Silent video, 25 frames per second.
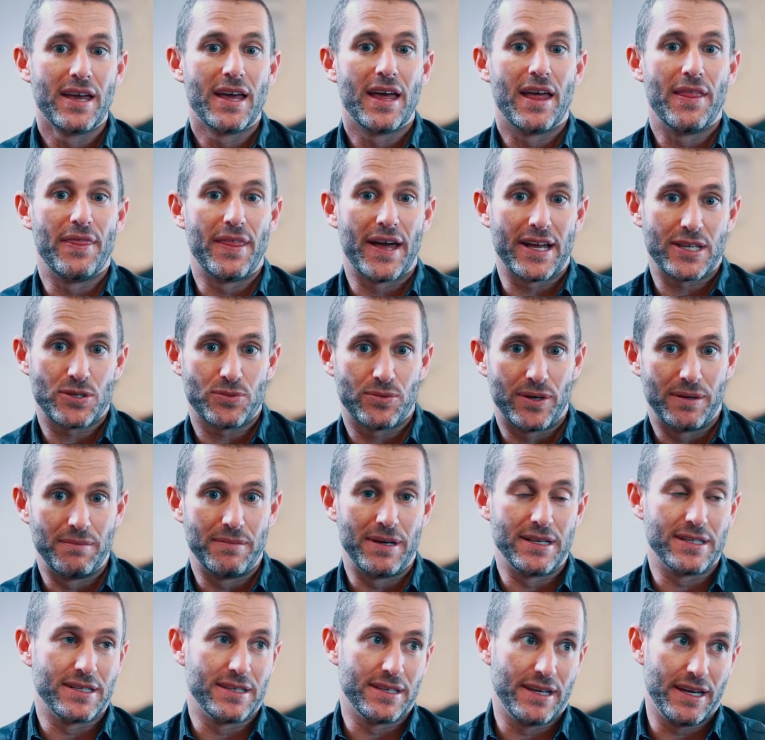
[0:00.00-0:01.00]
And that's when
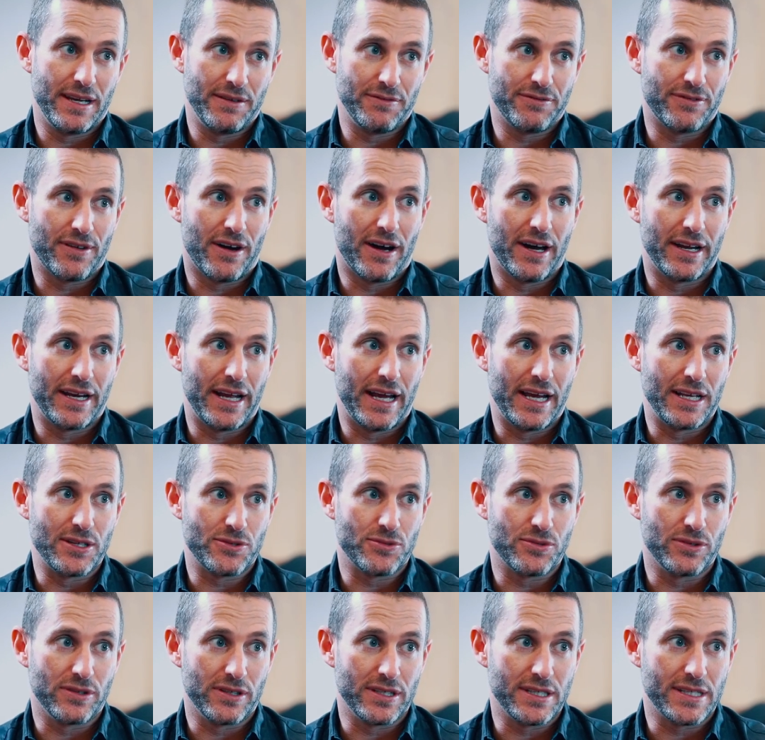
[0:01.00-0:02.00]
mezzanine
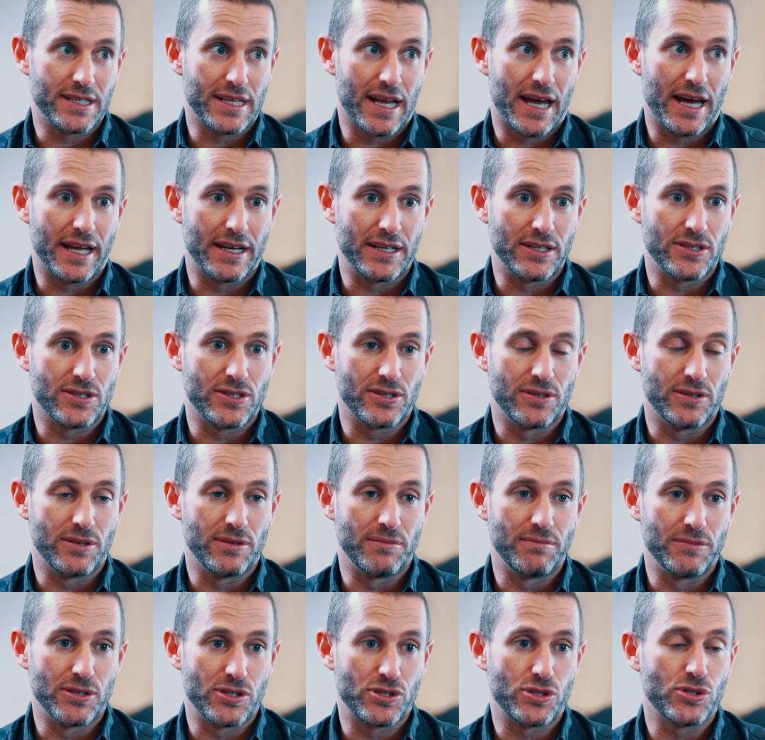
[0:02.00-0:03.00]
finance really started to
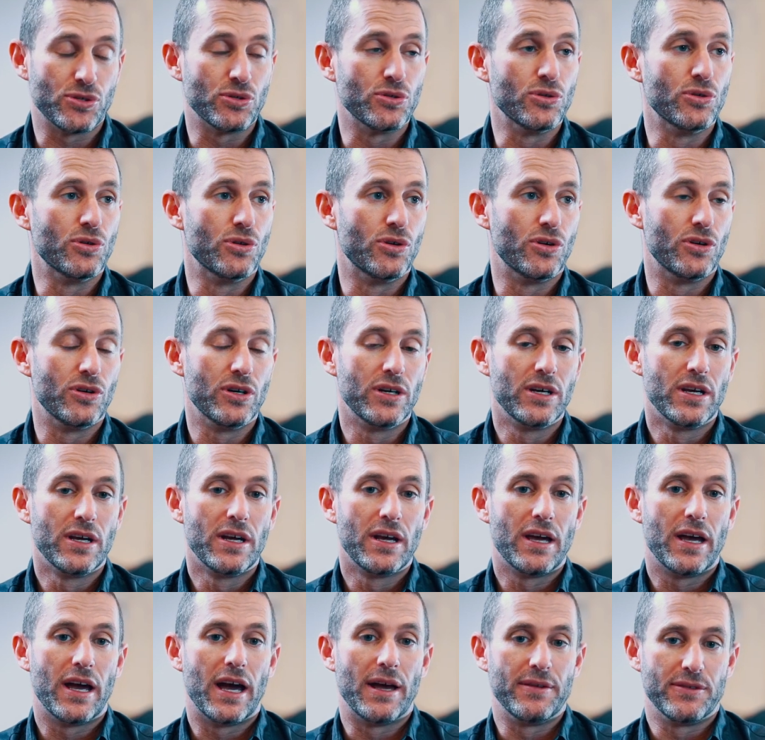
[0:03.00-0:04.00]
mature
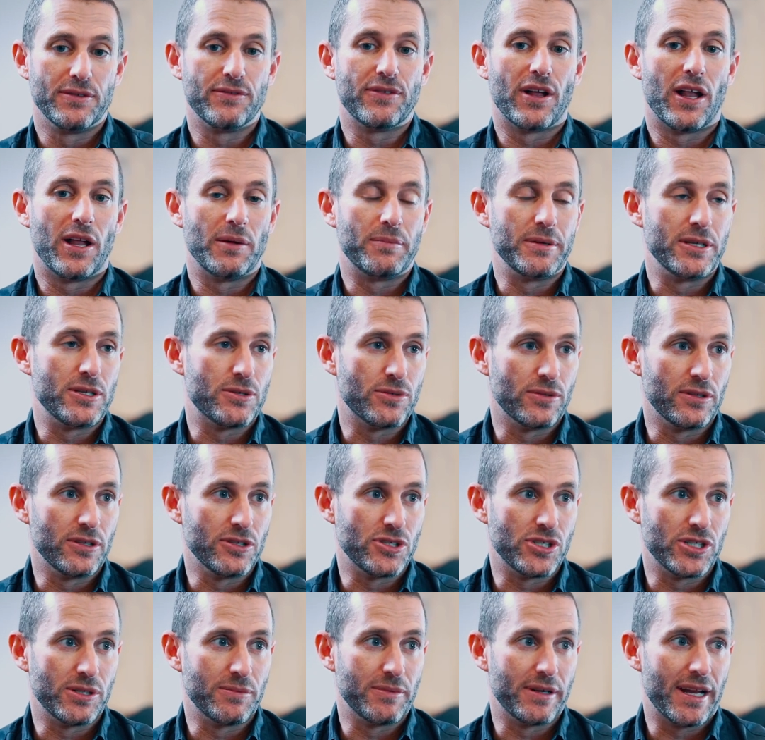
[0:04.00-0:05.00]
and develop into a
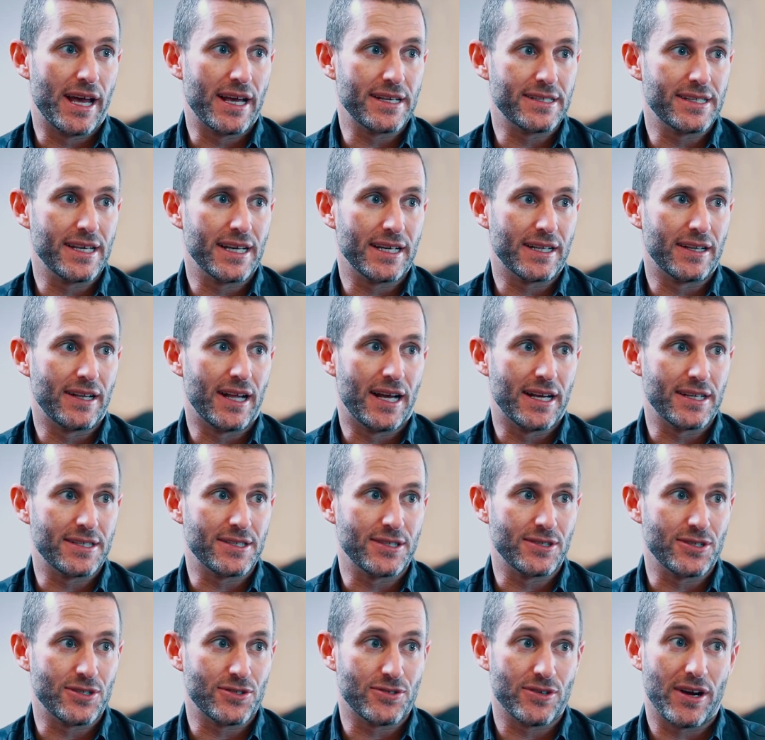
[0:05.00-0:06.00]
legitimate asset class
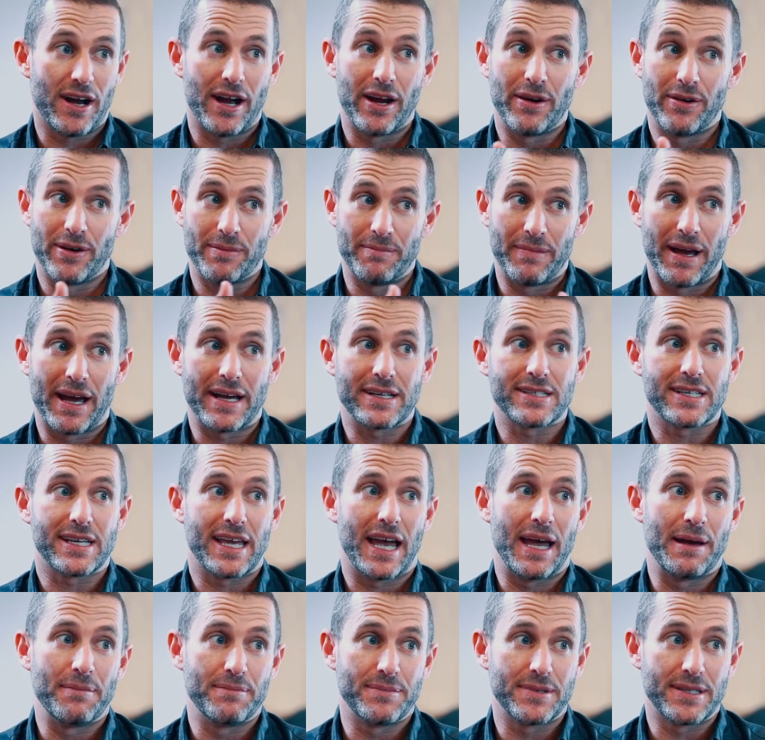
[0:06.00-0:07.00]
in Australia, and
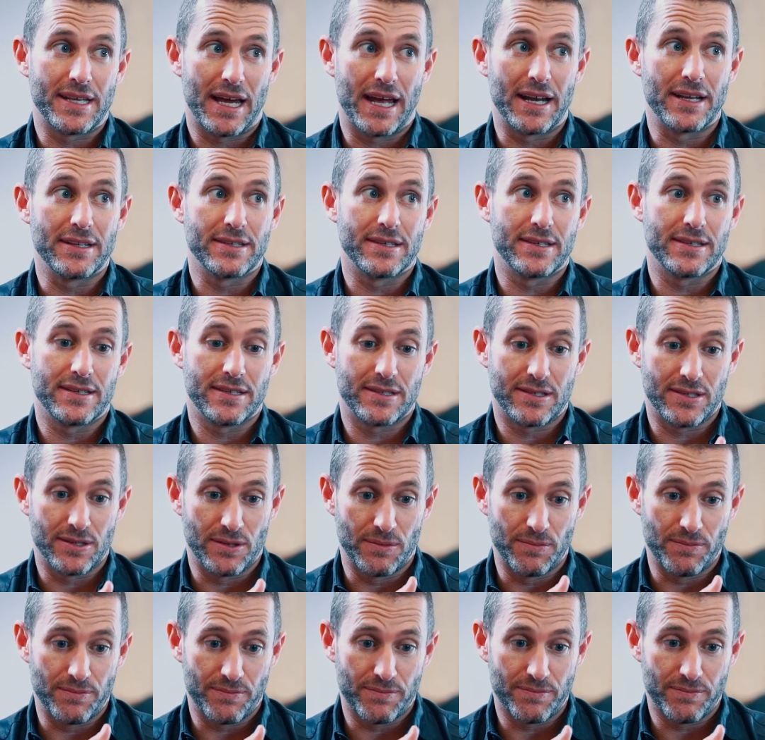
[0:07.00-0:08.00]
MaxCap started
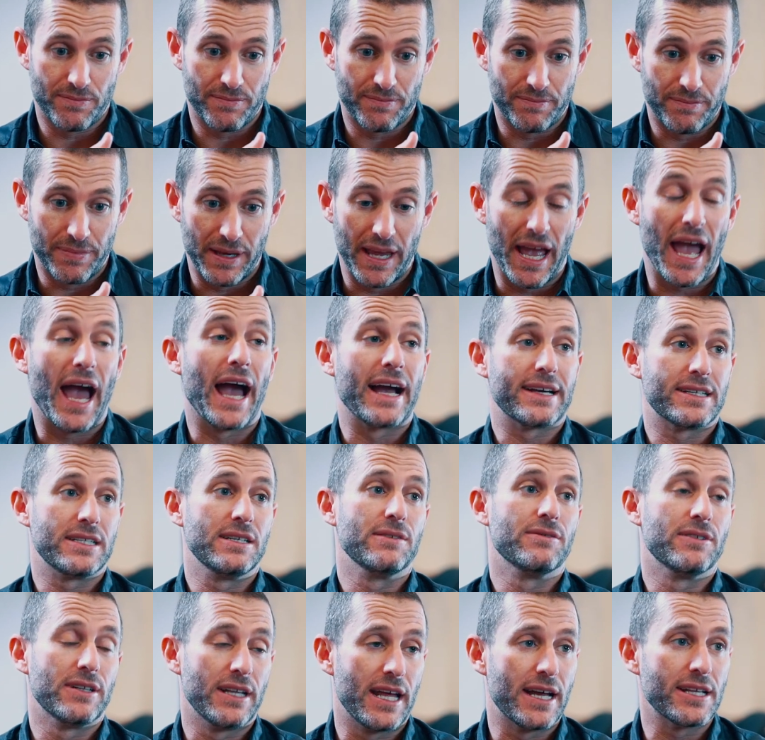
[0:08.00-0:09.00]
to be
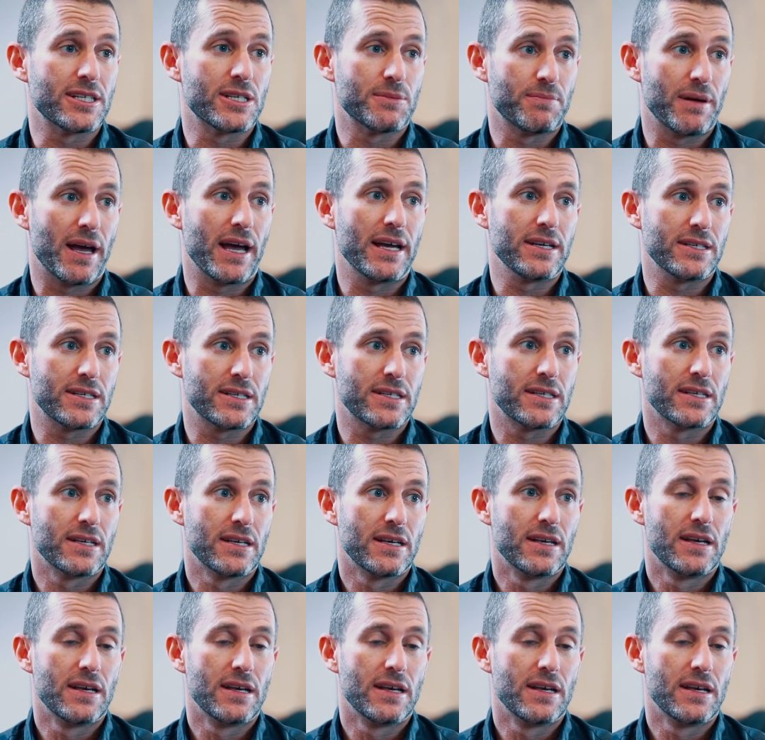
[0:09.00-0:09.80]
active in that space.